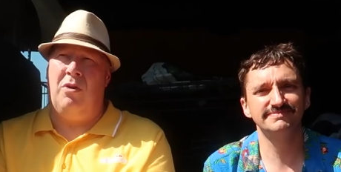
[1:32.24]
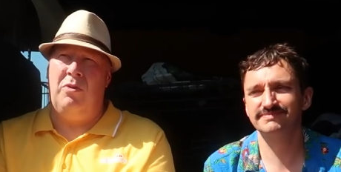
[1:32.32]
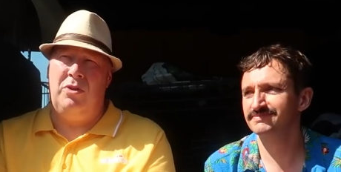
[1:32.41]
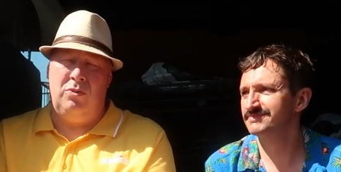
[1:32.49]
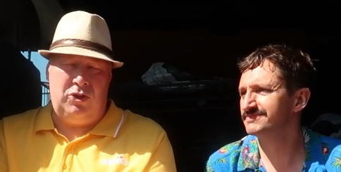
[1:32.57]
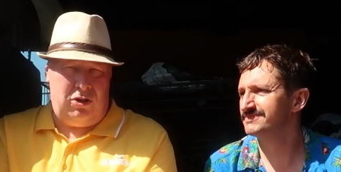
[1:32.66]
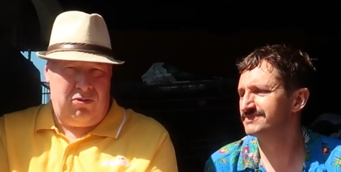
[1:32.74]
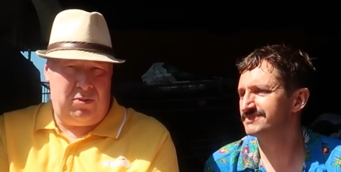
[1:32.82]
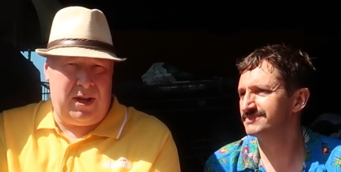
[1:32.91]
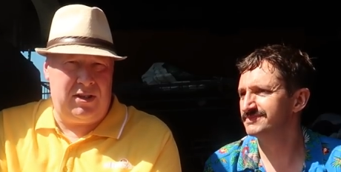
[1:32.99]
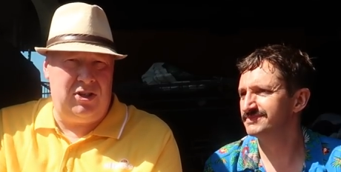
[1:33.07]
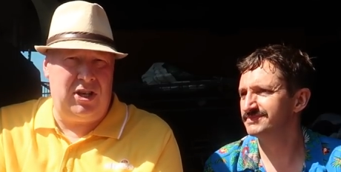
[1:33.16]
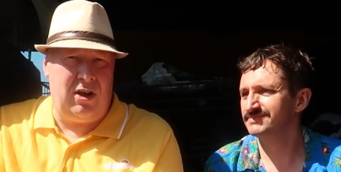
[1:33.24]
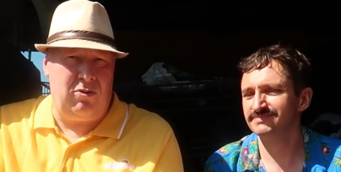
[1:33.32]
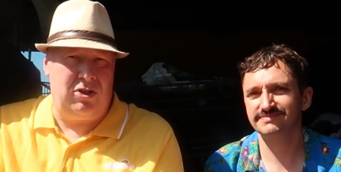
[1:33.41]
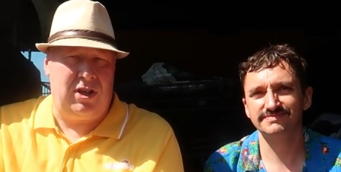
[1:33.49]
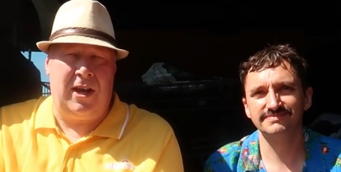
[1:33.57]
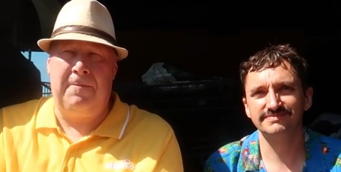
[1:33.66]
Speaker 1: what, with all due respect to
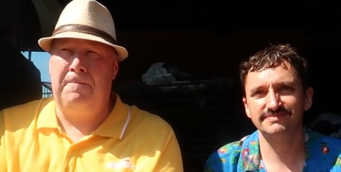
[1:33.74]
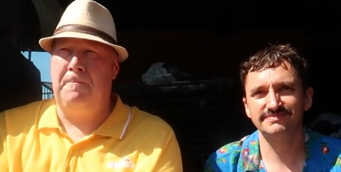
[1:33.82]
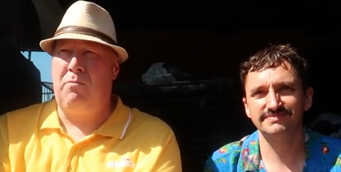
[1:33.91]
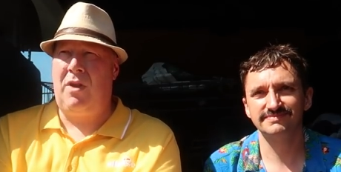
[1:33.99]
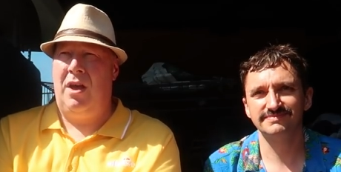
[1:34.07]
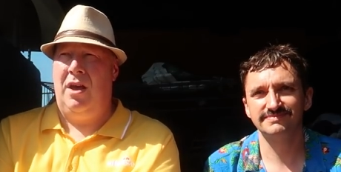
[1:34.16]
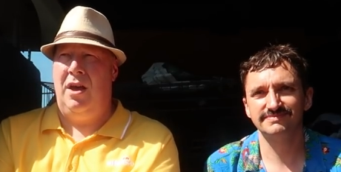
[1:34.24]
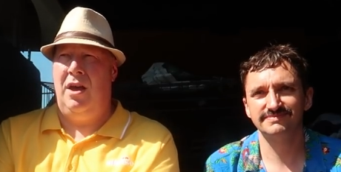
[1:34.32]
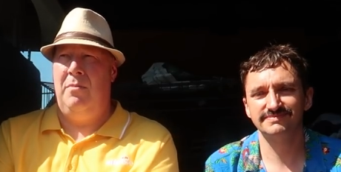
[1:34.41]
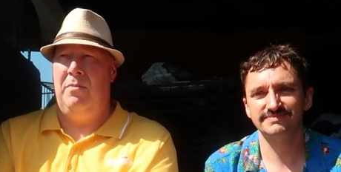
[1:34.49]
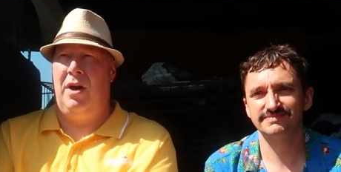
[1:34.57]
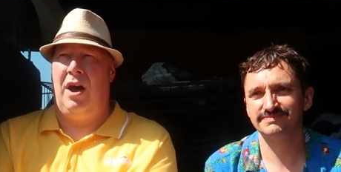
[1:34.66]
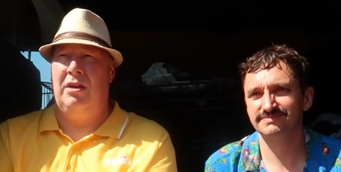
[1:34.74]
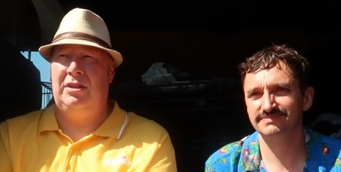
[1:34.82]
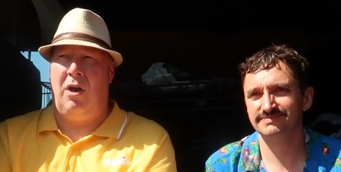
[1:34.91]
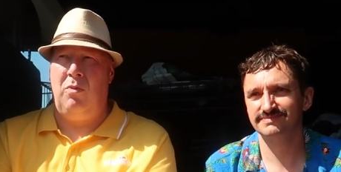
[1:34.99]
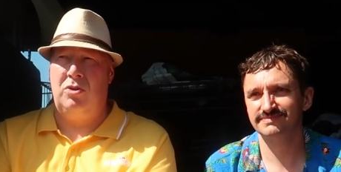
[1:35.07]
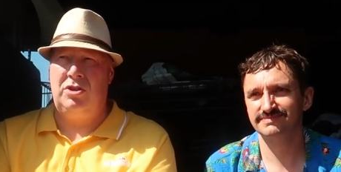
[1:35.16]
Chelsea,
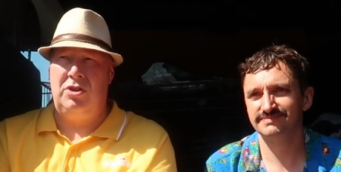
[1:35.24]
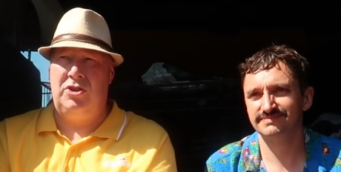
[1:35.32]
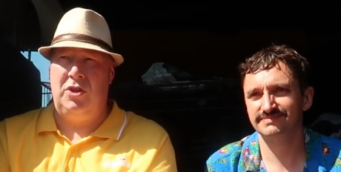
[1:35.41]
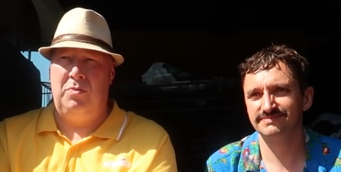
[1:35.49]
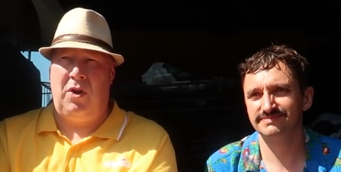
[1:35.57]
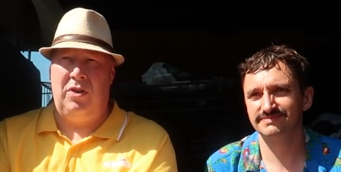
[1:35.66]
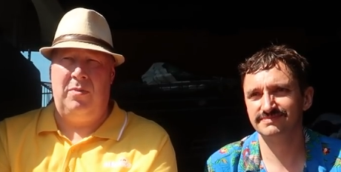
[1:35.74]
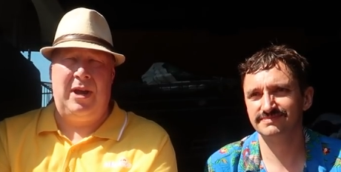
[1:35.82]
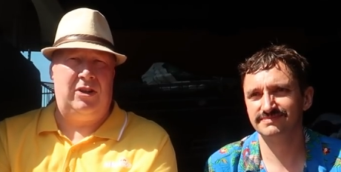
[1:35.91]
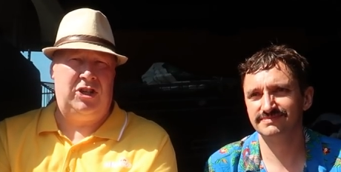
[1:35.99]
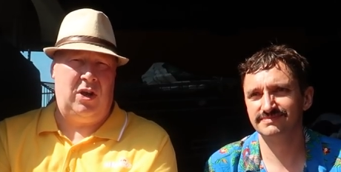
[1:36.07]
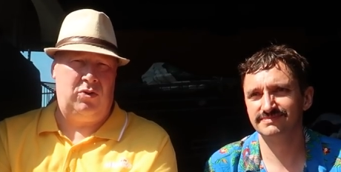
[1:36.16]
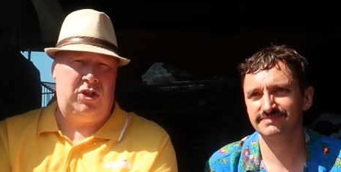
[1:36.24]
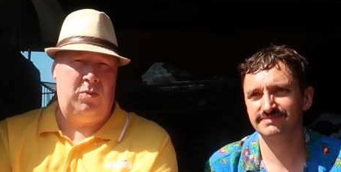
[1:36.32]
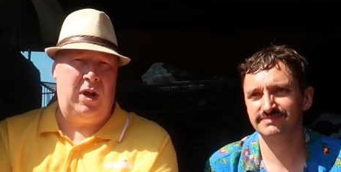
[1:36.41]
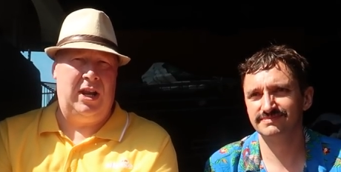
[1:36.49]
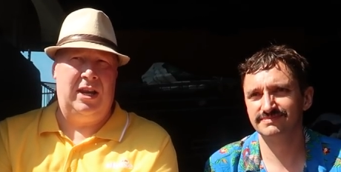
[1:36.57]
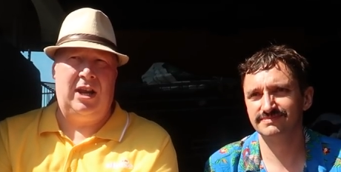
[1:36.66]
I wasn't too bothered about Chelsea
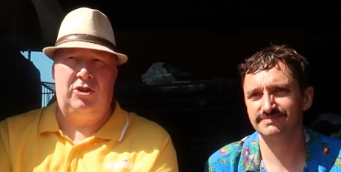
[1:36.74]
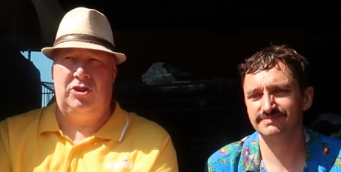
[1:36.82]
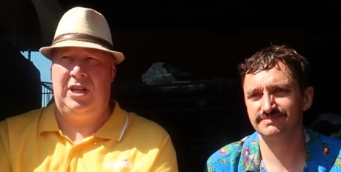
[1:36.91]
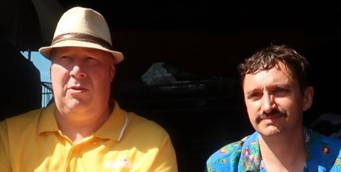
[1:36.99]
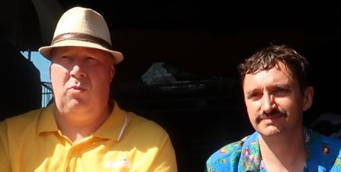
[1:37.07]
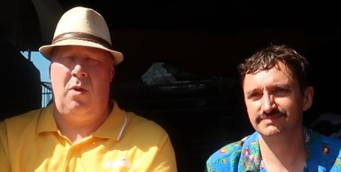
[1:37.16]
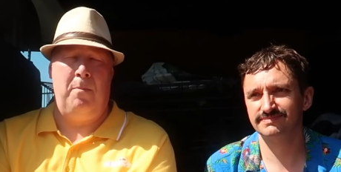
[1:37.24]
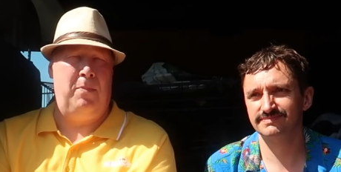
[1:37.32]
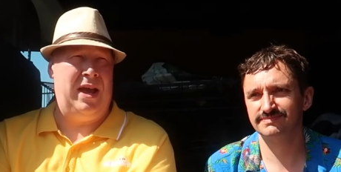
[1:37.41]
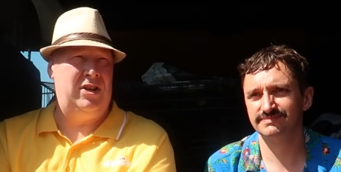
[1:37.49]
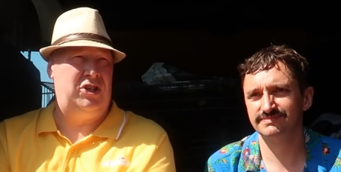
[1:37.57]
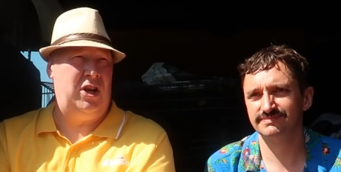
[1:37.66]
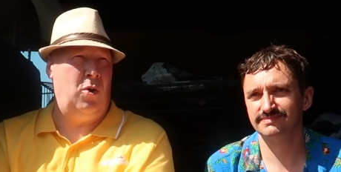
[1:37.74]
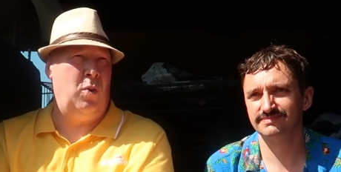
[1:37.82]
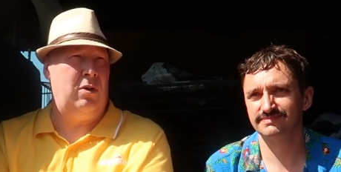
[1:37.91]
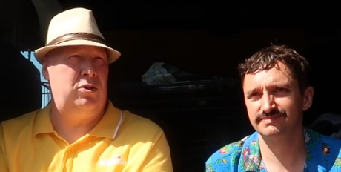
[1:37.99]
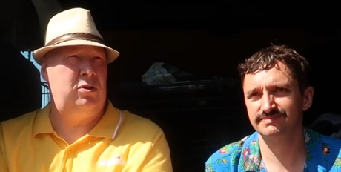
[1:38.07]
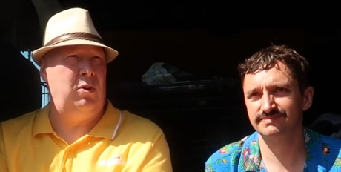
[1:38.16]
winning, I just didn't want Ben
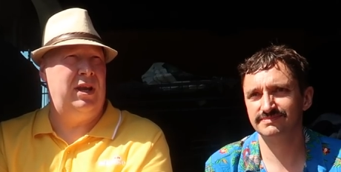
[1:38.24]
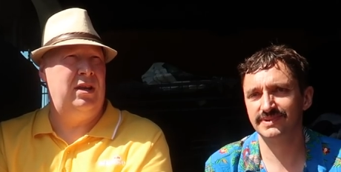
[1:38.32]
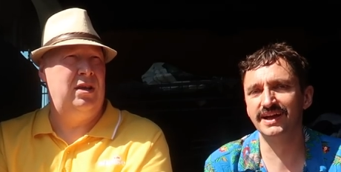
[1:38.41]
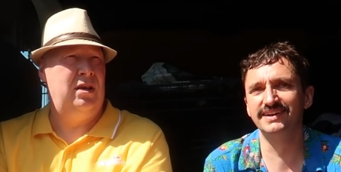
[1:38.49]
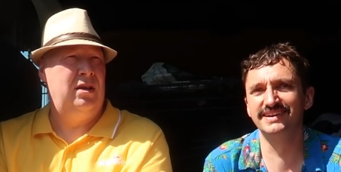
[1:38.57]
Chilwell to win.